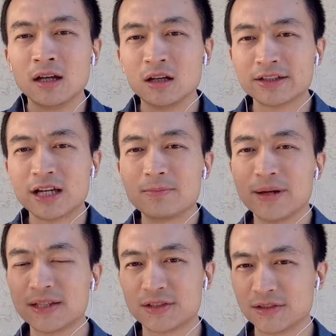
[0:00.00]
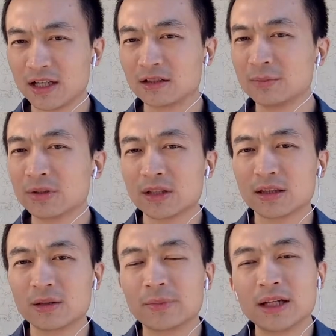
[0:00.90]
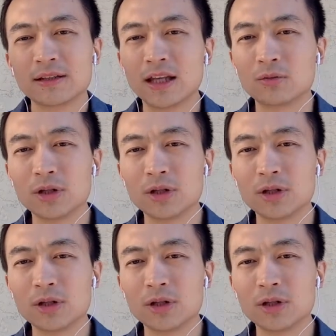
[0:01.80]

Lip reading: all-time bestseller book, The Millionaire